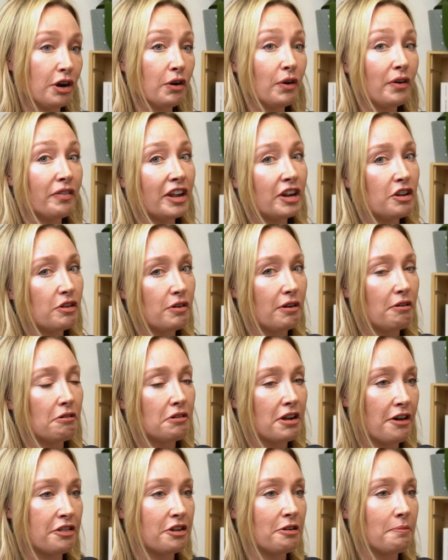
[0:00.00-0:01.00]
and then you can go to
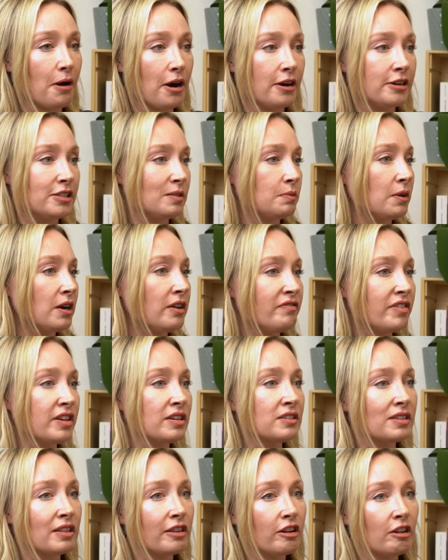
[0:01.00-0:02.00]
other parts where it feels a
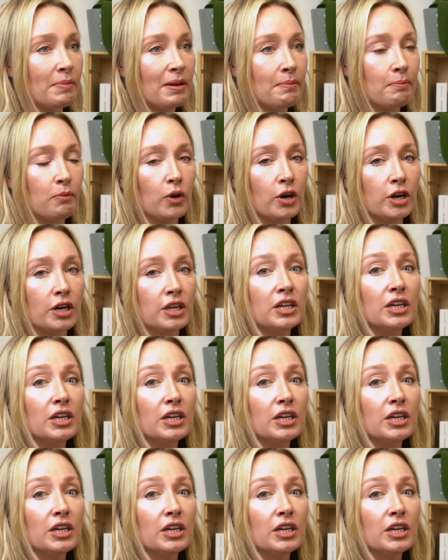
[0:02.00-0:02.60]
little bit more